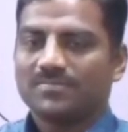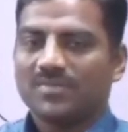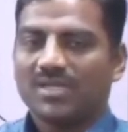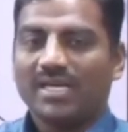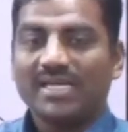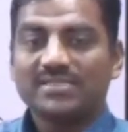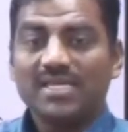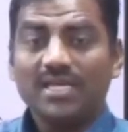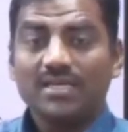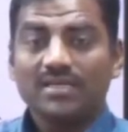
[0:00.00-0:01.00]

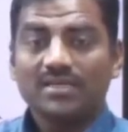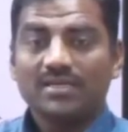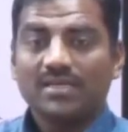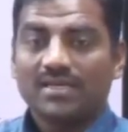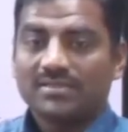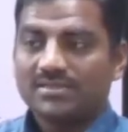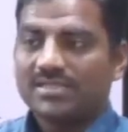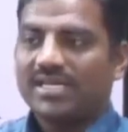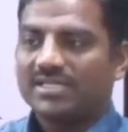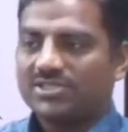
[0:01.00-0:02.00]
AC?
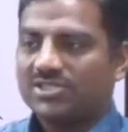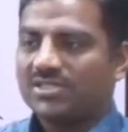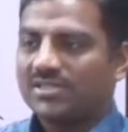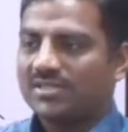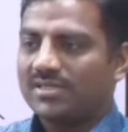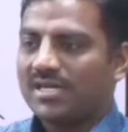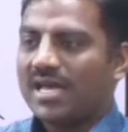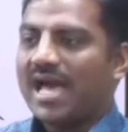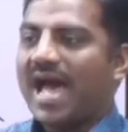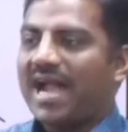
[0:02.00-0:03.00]
GH.
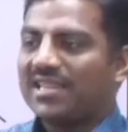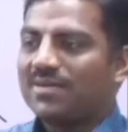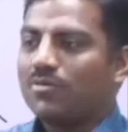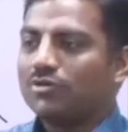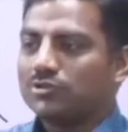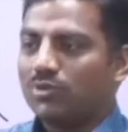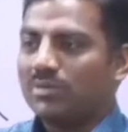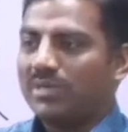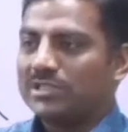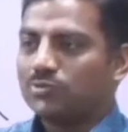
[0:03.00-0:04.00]
At the most 1
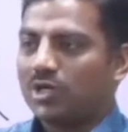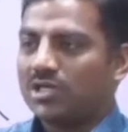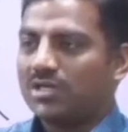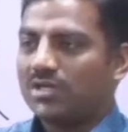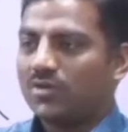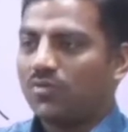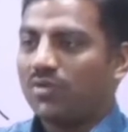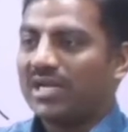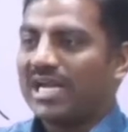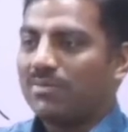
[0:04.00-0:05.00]
means what?
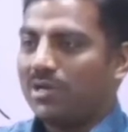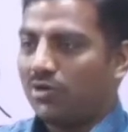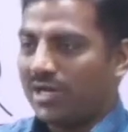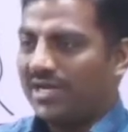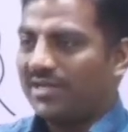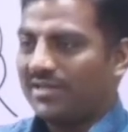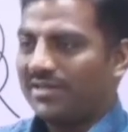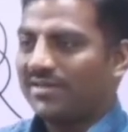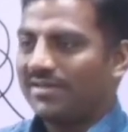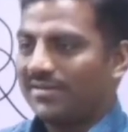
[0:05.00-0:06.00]
1 and below, right?
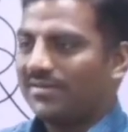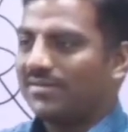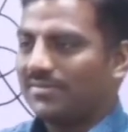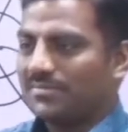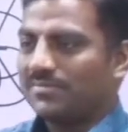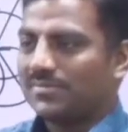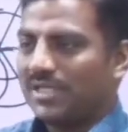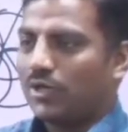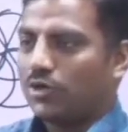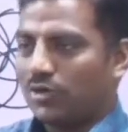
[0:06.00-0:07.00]

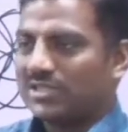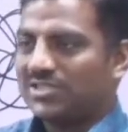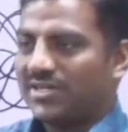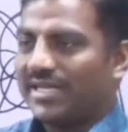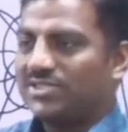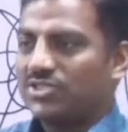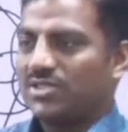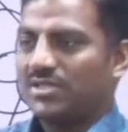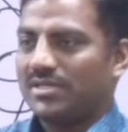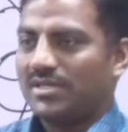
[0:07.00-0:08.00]
You have to consider H.
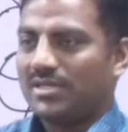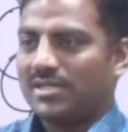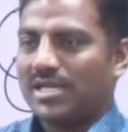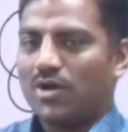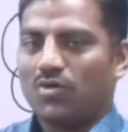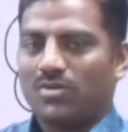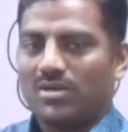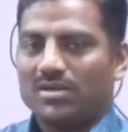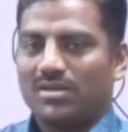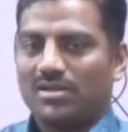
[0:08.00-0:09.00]
Now,
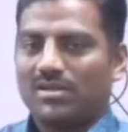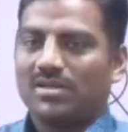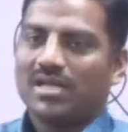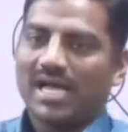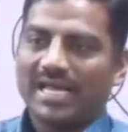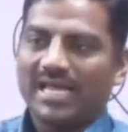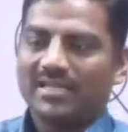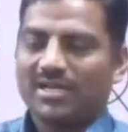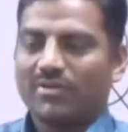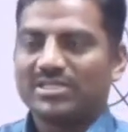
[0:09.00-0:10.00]
again,
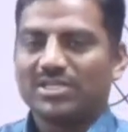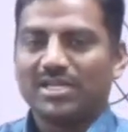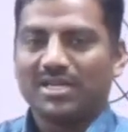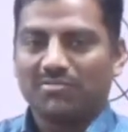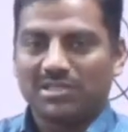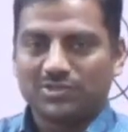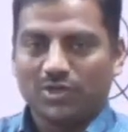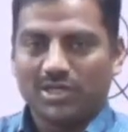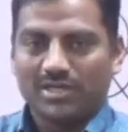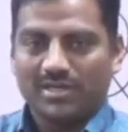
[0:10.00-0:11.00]
the question in reverse
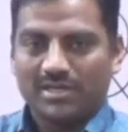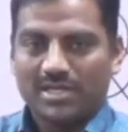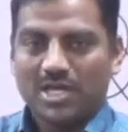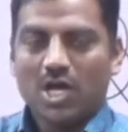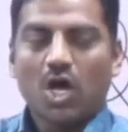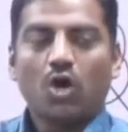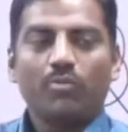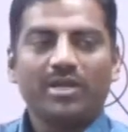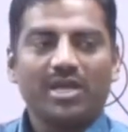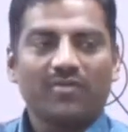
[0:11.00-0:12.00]
order. How
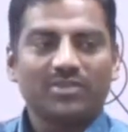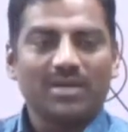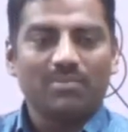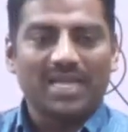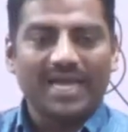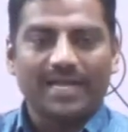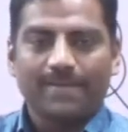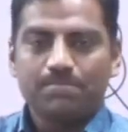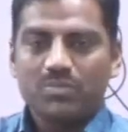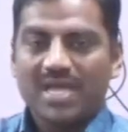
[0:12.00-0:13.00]
many of them like
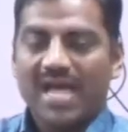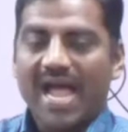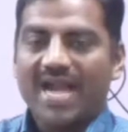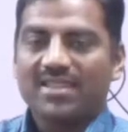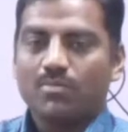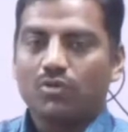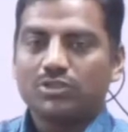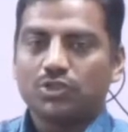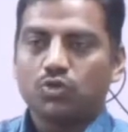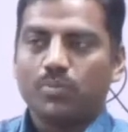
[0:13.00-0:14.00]
at the
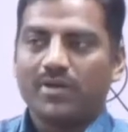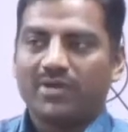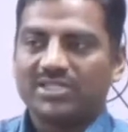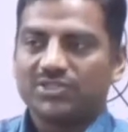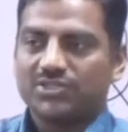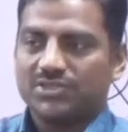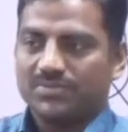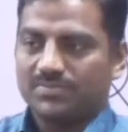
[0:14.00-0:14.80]
most 2 beverages?